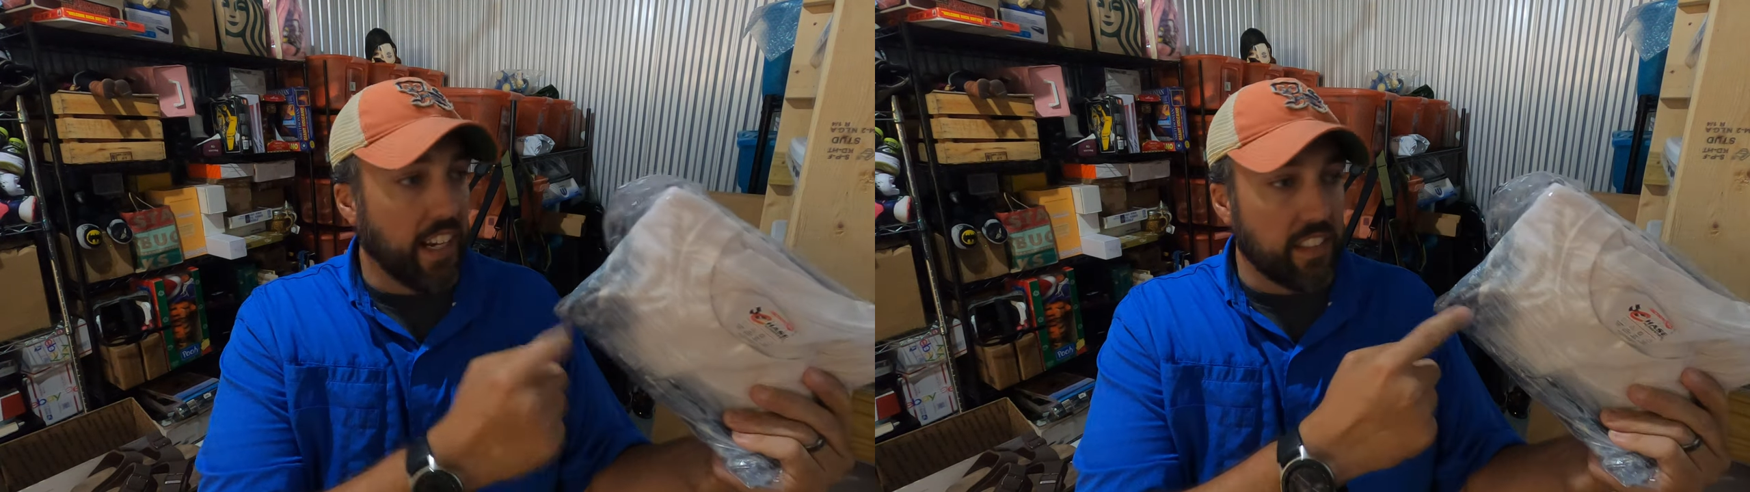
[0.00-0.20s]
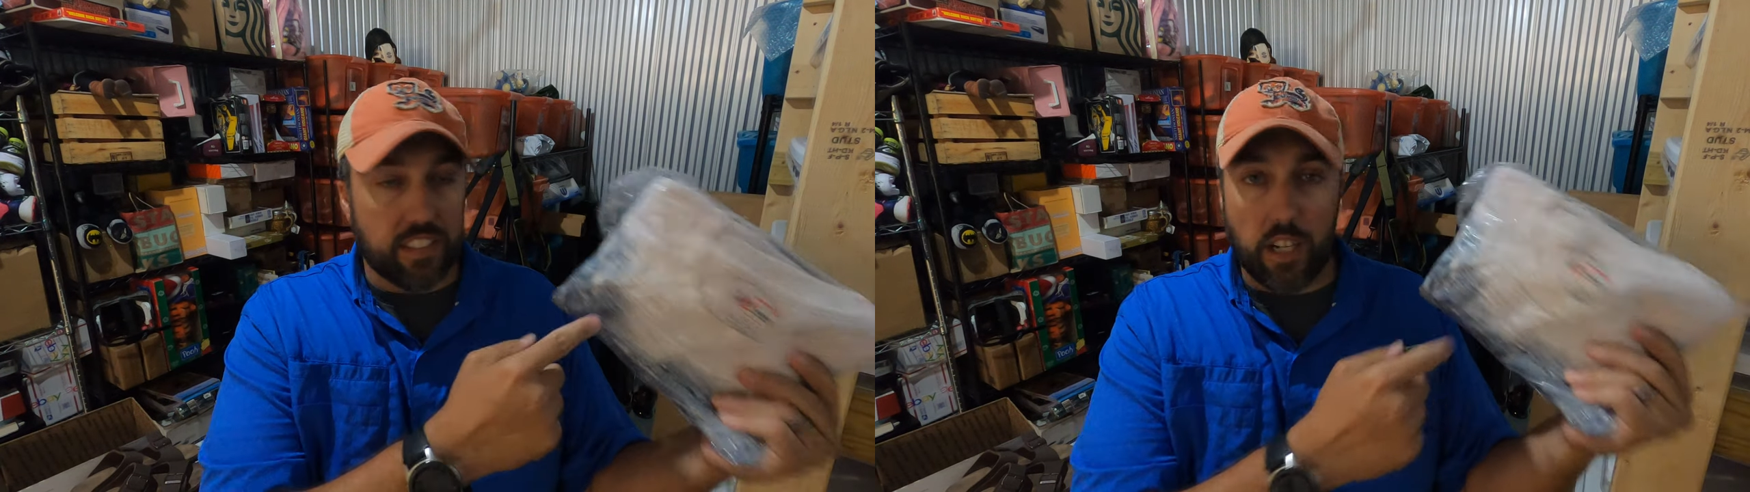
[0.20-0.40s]

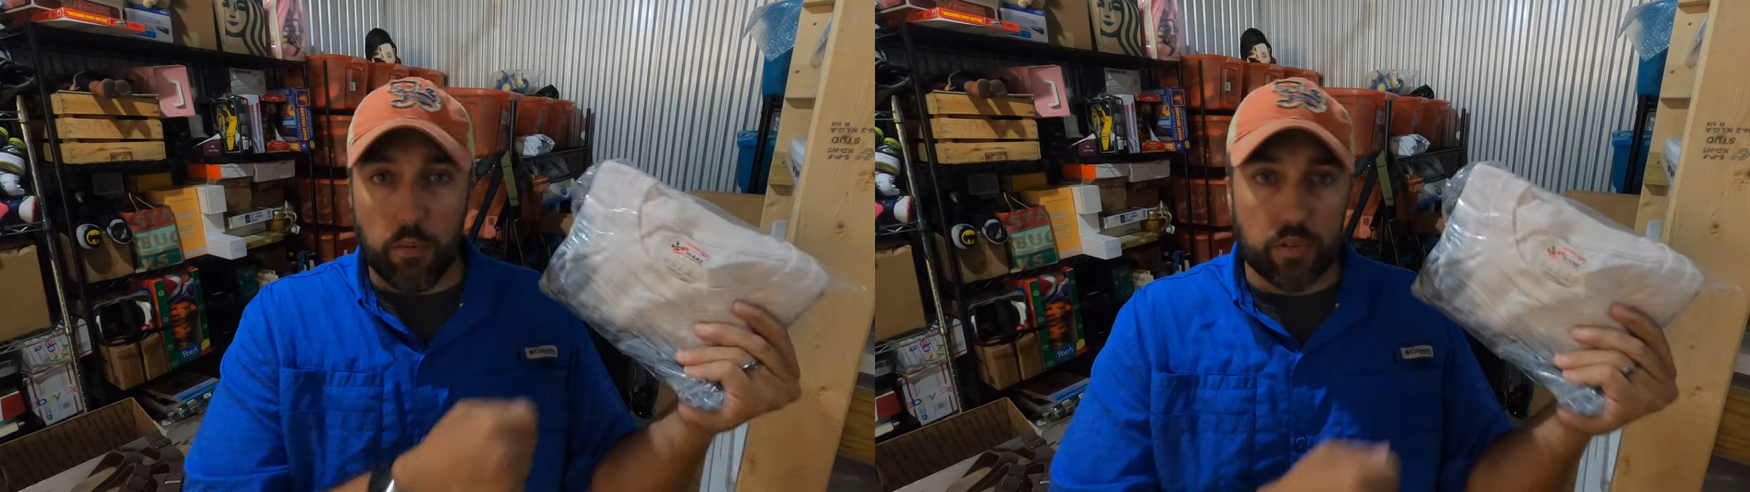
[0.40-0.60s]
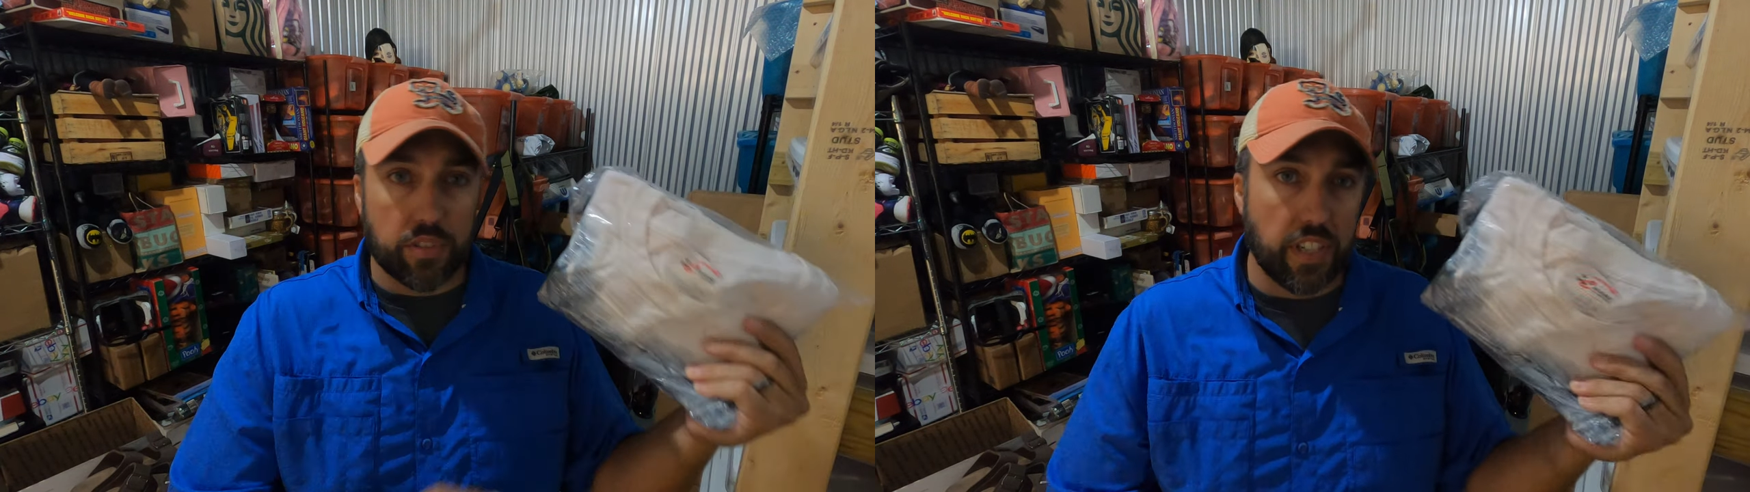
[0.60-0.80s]
and it's
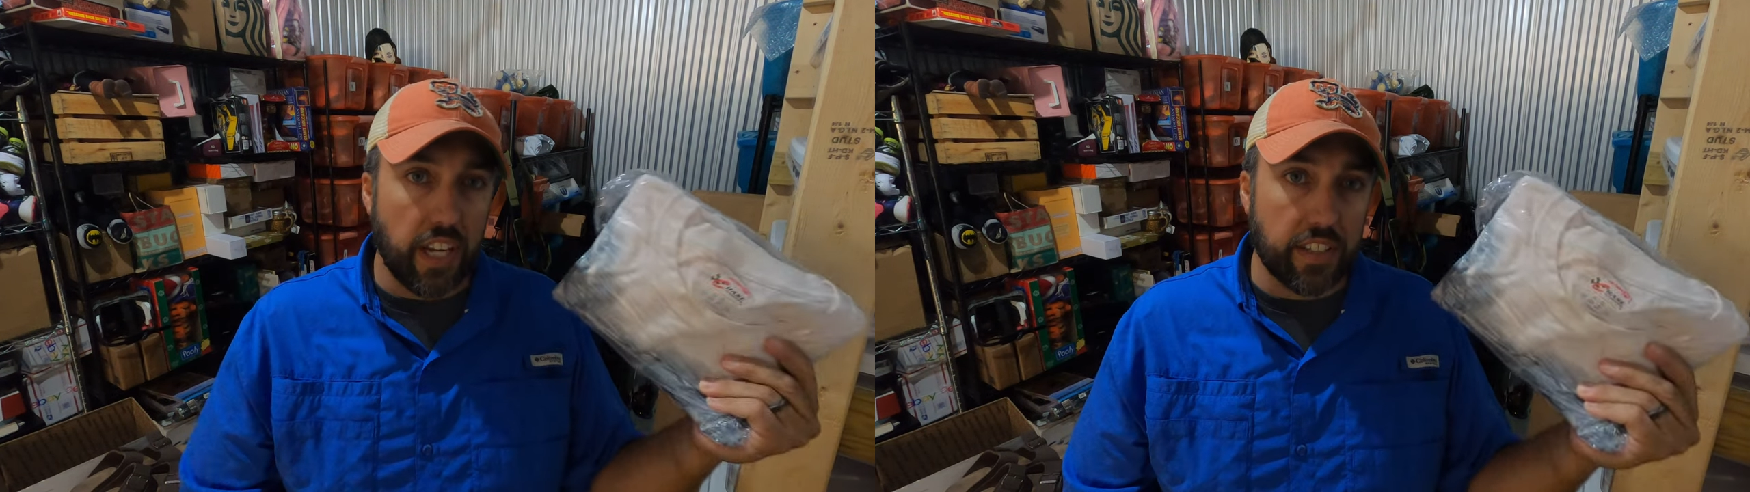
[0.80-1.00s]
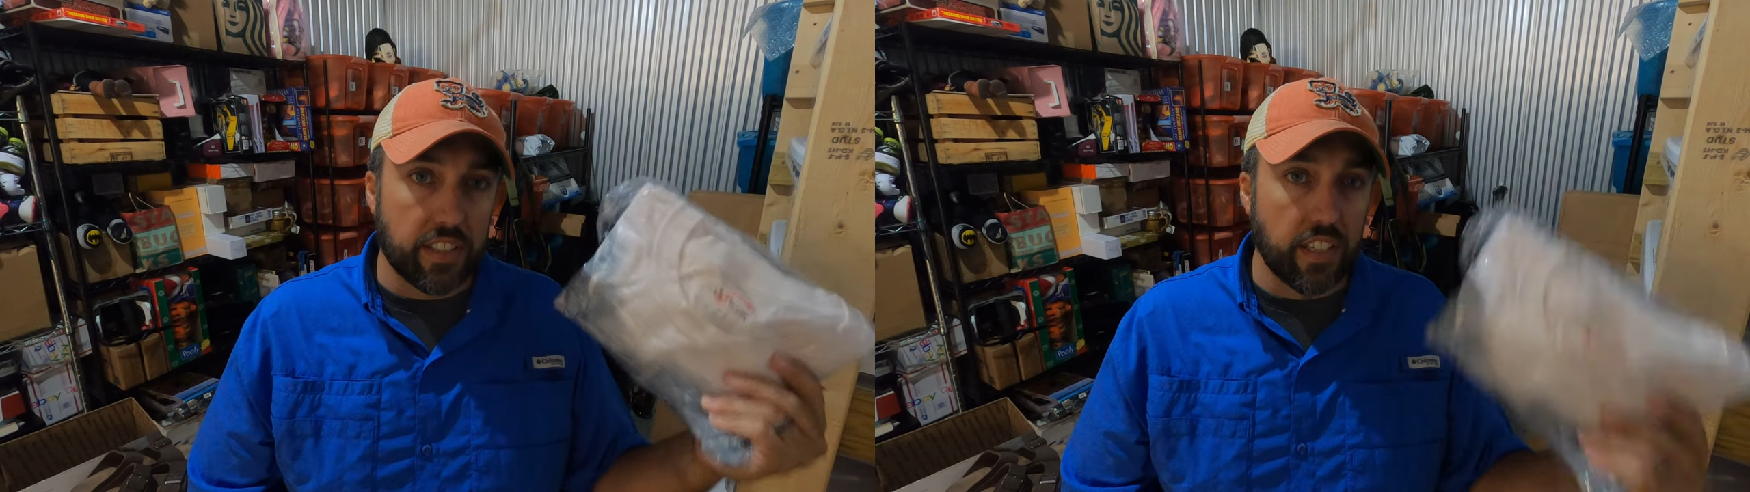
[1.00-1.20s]
double
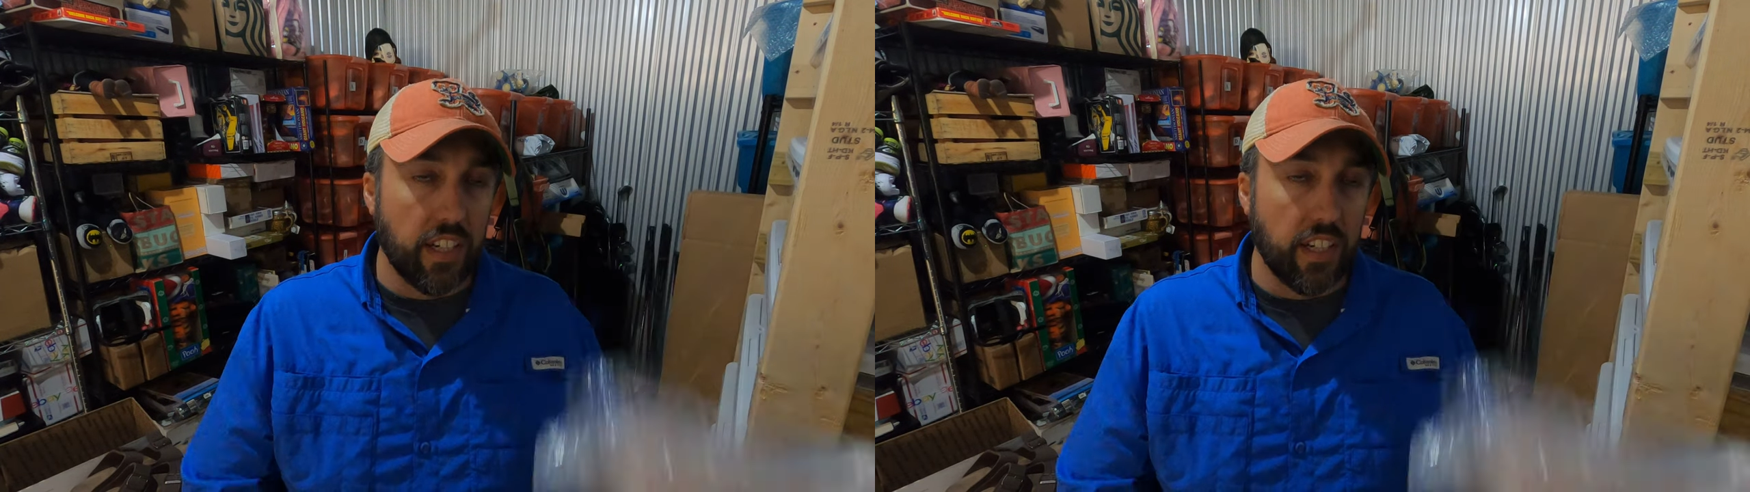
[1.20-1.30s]
stitched.